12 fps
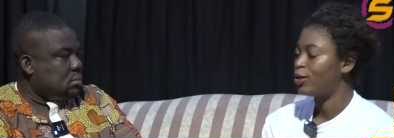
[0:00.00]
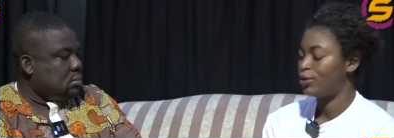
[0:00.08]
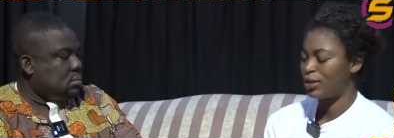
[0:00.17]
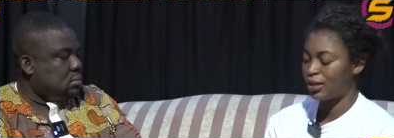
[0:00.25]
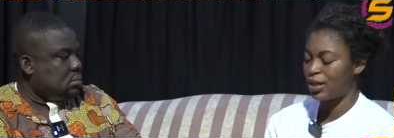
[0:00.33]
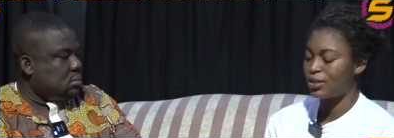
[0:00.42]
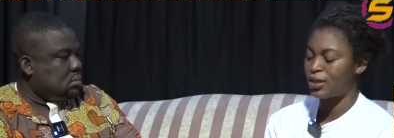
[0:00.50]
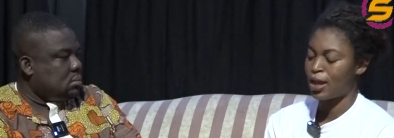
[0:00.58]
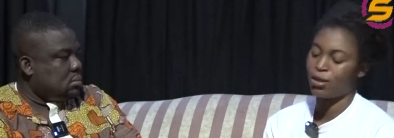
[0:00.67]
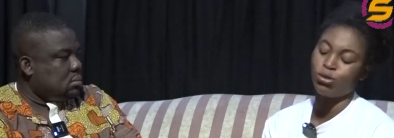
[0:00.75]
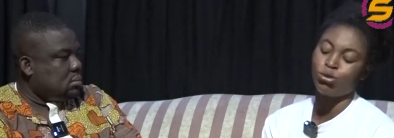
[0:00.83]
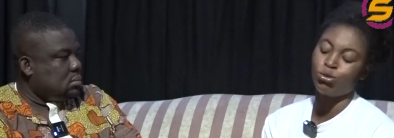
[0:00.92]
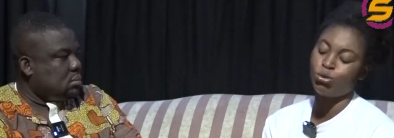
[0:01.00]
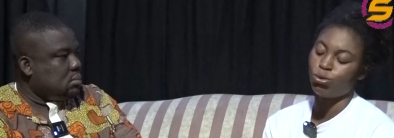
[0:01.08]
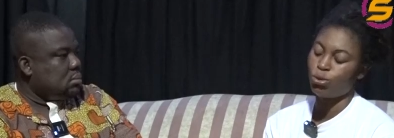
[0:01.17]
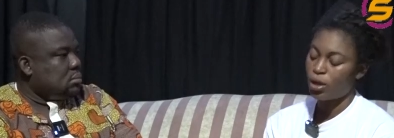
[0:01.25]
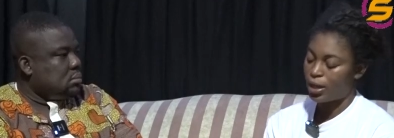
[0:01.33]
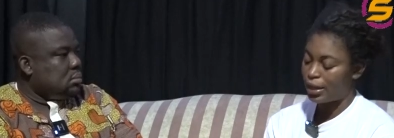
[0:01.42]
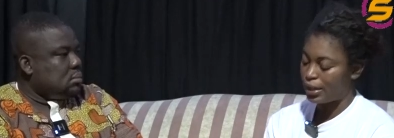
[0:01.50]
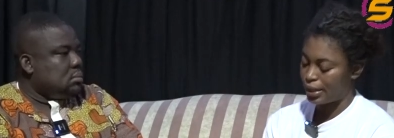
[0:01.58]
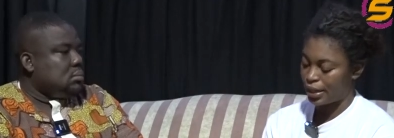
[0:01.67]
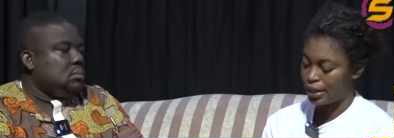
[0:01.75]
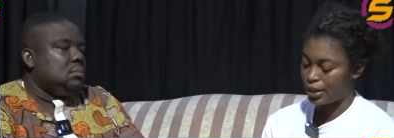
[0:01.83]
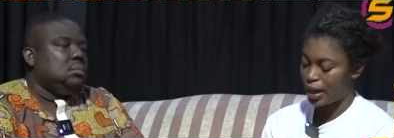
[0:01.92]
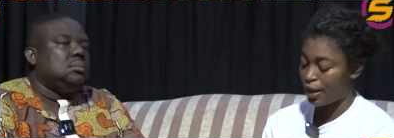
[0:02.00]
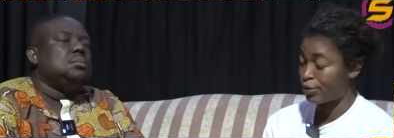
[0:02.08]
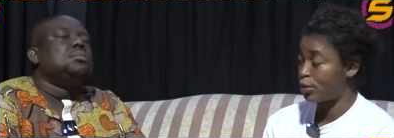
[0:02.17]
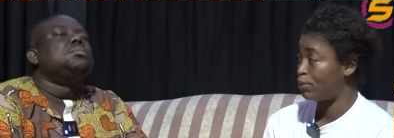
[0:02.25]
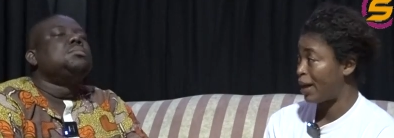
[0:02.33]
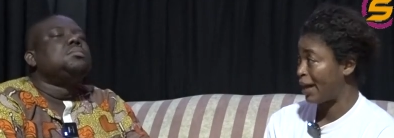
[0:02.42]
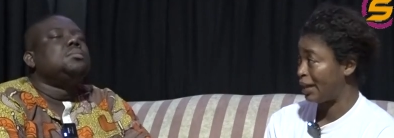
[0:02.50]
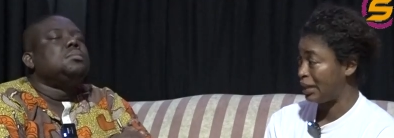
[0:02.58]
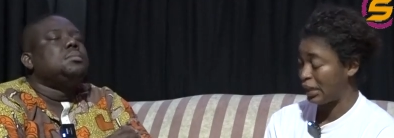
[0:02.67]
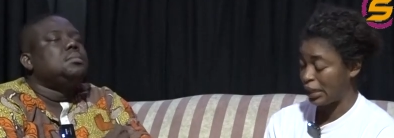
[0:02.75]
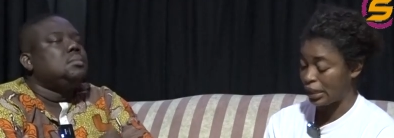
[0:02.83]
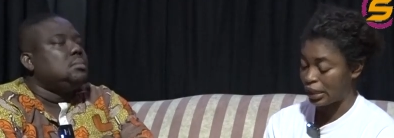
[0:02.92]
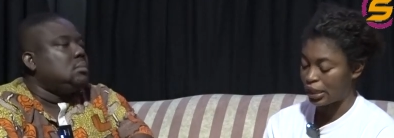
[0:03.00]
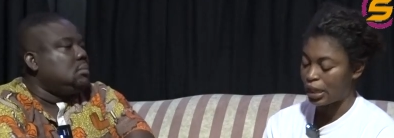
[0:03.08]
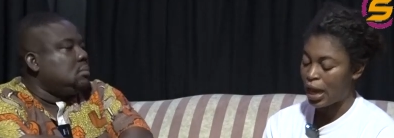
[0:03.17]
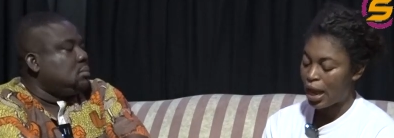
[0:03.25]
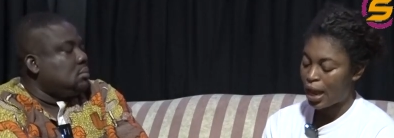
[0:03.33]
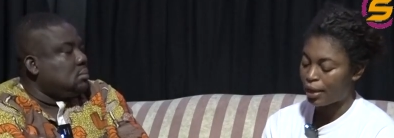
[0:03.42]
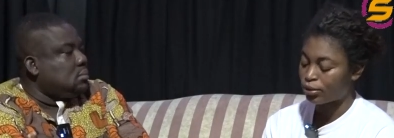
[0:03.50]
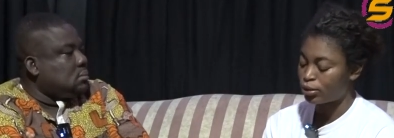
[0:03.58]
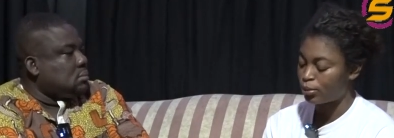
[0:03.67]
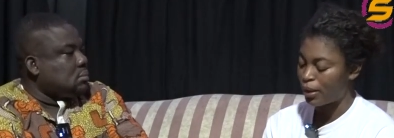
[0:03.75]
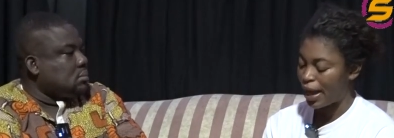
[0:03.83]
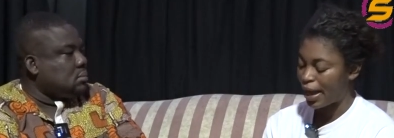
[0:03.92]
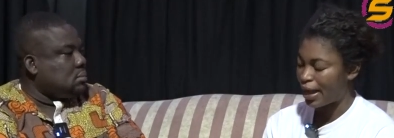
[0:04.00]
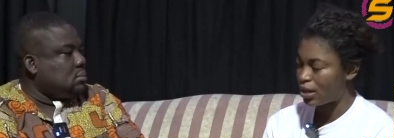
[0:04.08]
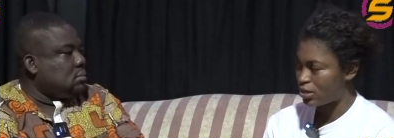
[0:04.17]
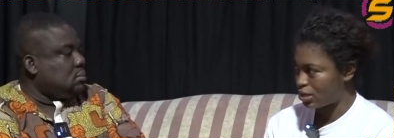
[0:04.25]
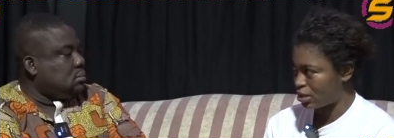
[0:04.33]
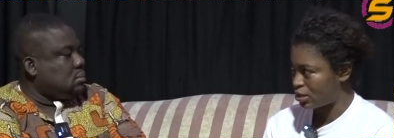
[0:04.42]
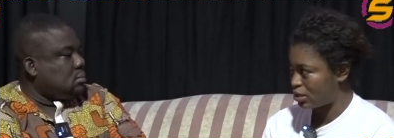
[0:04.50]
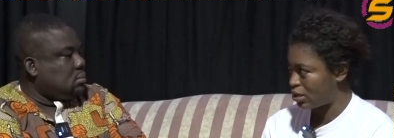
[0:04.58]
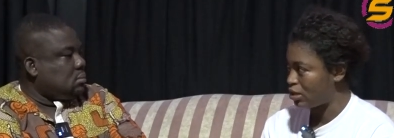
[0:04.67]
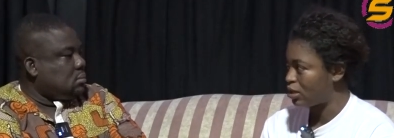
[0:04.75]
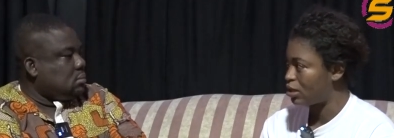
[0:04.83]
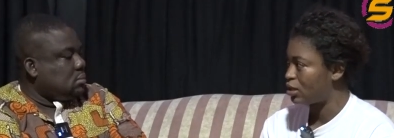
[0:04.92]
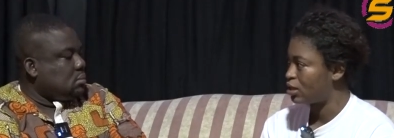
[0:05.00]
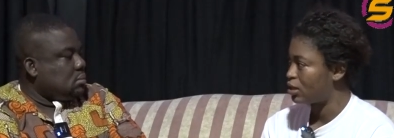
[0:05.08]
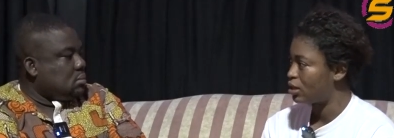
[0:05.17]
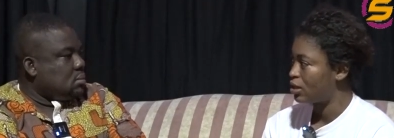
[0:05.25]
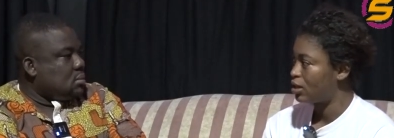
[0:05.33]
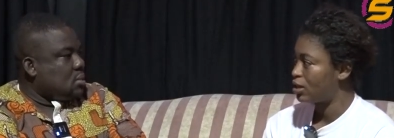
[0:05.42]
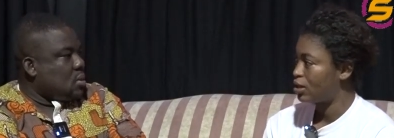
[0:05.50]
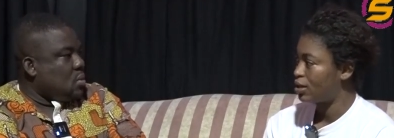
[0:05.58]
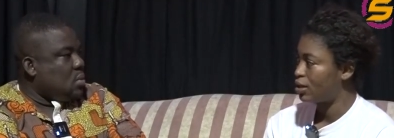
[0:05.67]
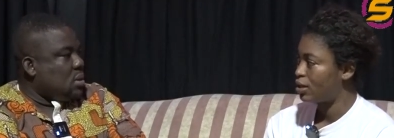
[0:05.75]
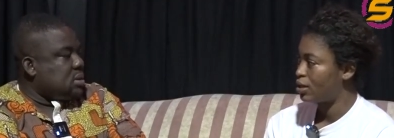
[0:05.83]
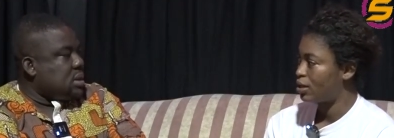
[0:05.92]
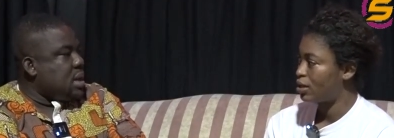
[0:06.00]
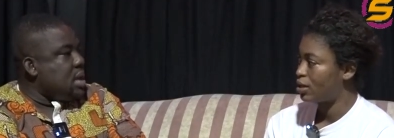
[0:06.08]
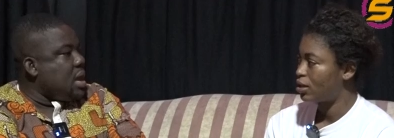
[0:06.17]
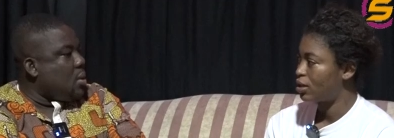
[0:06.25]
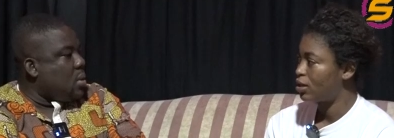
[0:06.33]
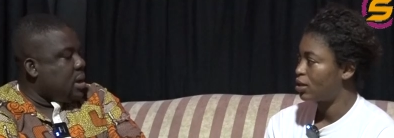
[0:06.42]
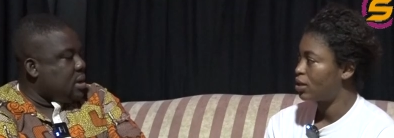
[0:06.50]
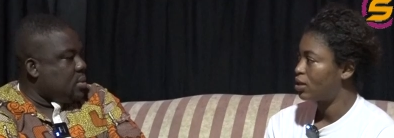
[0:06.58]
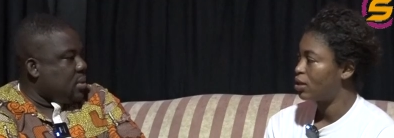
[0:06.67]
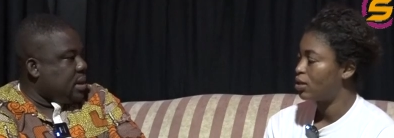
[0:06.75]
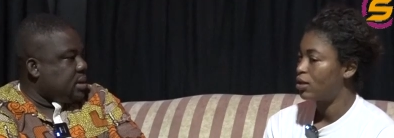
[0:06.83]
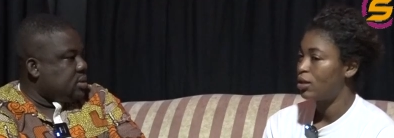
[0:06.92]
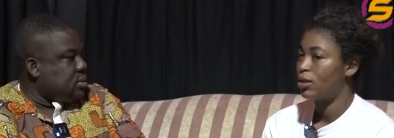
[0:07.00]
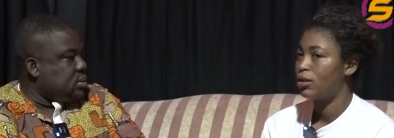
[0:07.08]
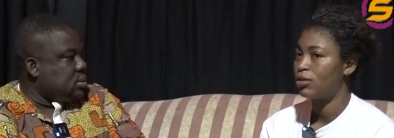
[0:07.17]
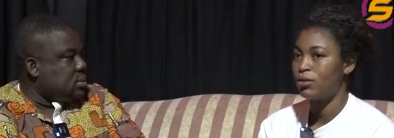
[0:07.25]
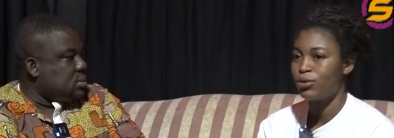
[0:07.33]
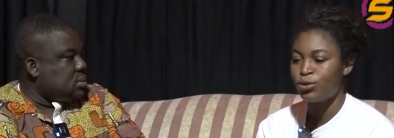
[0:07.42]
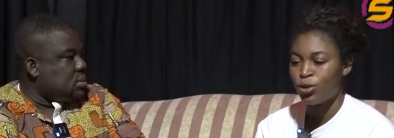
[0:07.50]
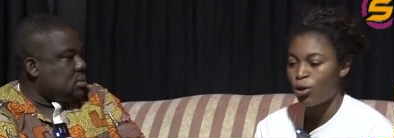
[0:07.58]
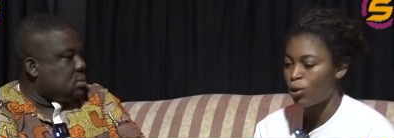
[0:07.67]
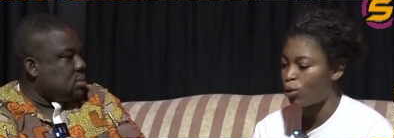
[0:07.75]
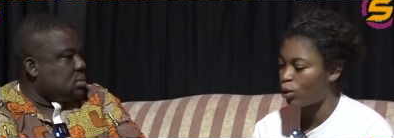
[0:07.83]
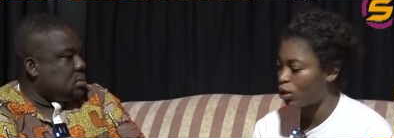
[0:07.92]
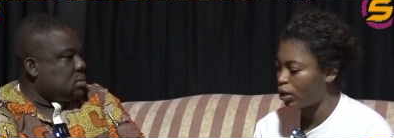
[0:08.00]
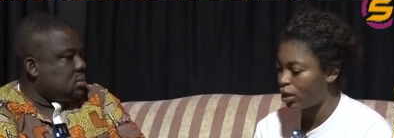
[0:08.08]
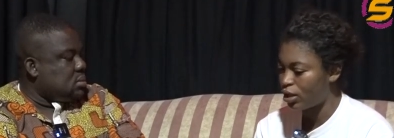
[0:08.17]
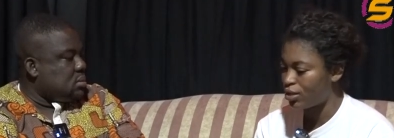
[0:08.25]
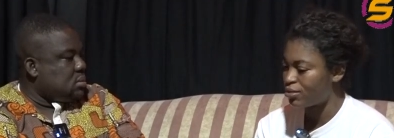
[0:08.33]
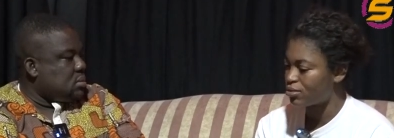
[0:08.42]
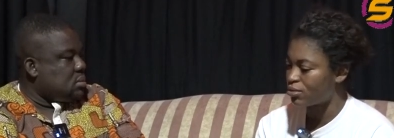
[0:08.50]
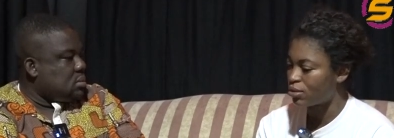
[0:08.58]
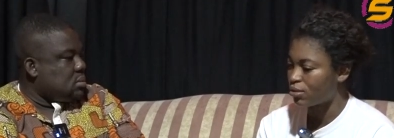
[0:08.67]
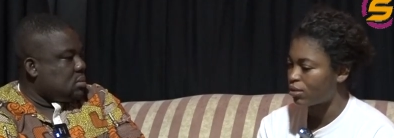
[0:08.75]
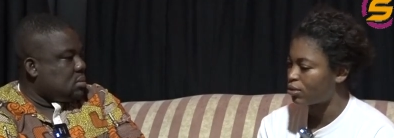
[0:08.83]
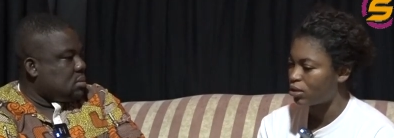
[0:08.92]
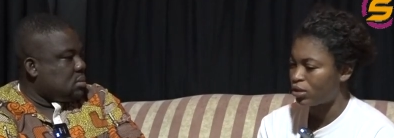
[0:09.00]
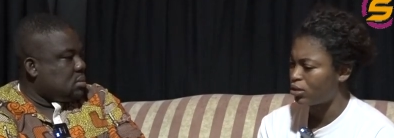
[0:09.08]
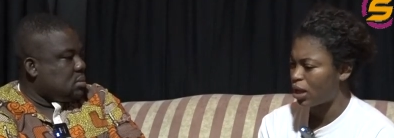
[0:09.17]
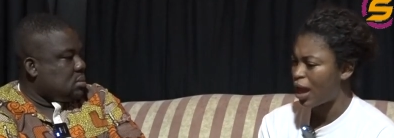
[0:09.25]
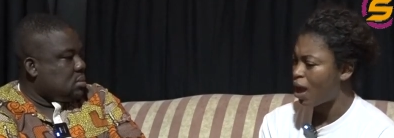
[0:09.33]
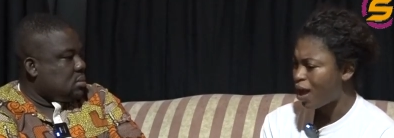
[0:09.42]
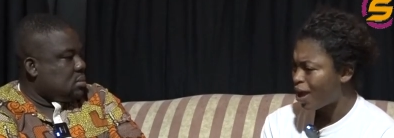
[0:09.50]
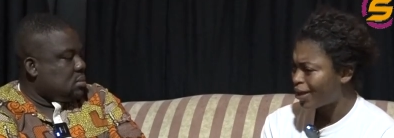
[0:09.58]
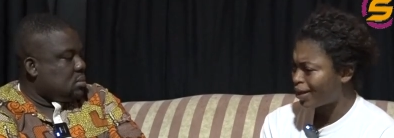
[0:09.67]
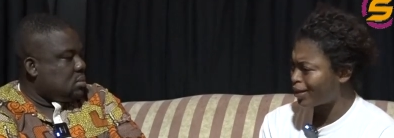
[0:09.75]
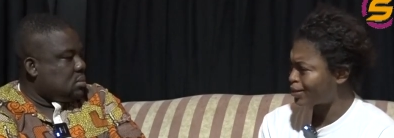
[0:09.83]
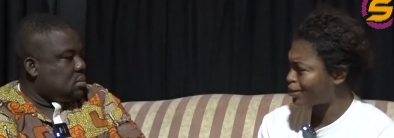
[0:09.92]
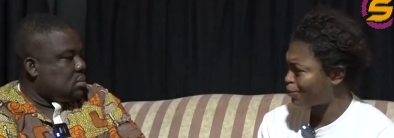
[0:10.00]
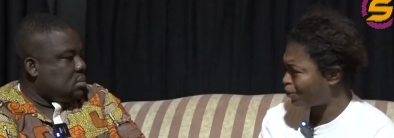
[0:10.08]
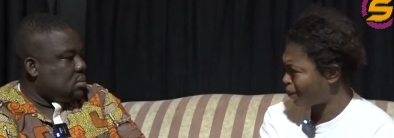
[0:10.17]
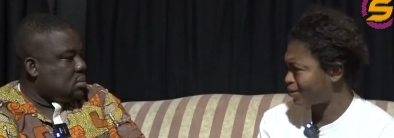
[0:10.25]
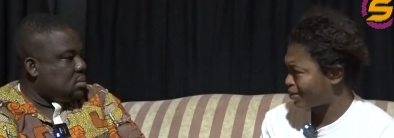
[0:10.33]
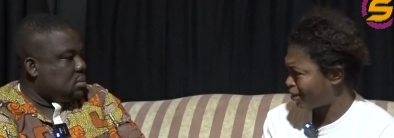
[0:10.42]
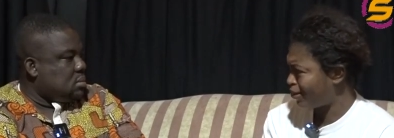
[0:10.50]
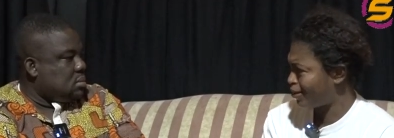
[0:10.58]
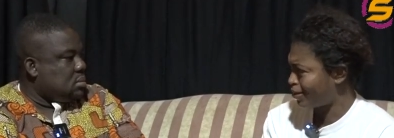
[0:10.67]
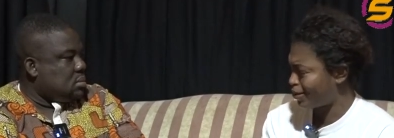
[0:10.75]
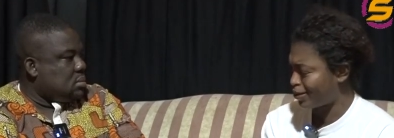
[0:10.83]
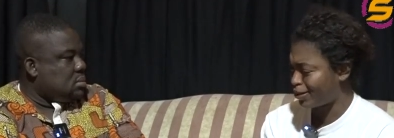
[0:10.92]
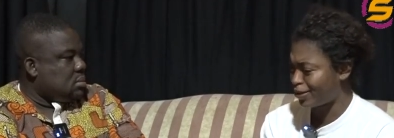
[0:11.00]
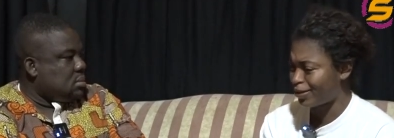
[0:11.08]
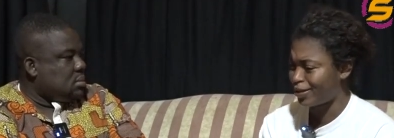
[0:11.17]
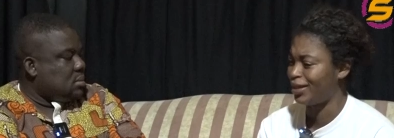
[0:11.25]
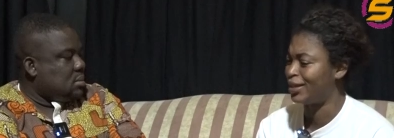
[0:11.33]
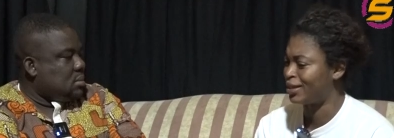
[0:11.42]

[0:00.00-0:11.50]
Speaker 1: the things I do, Lane, I have to buy Lane. I have to buy ecstasy.
Speaker 2: Was he aware you were into?
Speaker 1: No, he's
Speaker 2: not.
Speaker 1: He's a pastor.
Speaker 2: He